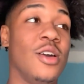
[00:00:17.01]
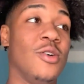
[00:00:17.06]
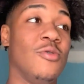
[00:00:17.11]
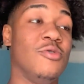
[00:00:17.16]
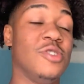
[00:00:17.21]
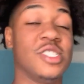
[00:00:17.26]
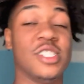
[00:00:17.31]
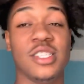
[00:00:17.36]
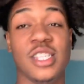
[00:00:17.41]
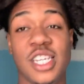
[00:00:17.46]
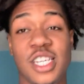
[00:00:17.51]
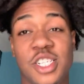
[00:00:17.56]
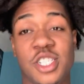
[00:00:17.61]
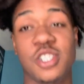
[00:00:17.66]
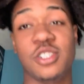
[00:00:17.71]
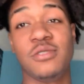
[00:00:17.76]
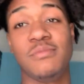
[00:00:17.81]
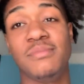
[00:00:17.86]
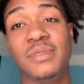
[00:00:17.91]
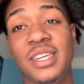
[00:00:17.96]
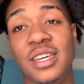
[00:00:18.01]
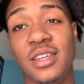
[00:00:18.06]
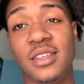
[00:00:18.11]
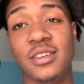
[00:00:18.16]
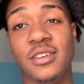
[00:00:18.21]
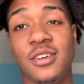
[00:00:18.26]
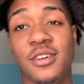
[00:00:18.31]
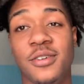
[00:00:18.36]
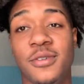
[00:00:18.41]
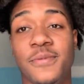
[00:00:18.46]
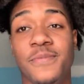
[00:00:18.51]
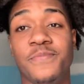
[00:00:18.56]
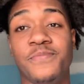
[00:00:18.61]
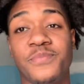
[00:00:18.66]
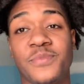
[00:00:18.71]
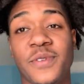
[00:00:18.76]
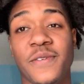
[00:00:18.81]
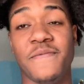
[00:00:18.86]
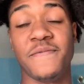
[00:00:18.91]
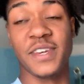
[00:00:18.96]
which the link should be in the um,
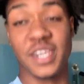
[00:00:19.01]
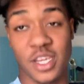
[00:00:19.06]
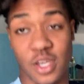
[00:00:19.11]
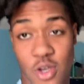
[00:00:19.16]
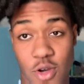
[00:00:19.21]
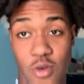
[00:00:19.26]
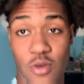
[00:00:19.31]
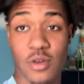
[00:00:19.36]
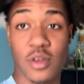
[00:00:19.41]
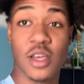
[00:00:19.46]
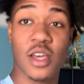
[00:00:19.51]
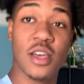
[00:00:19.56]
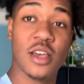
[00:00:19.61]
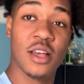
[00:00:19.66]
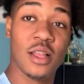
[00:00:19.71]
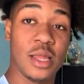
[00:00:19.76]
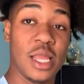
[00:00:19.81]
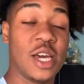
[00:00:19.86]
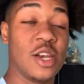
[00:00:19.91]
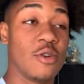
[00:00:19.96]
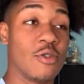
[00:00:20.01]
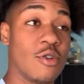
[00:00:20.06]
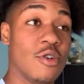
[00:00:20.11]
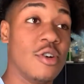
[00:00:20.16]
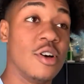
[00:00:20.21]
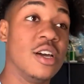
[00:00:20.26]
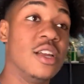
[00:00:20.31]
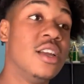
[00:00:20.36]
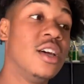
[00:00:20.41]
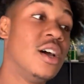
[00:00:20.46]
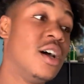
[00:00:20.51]
video later on.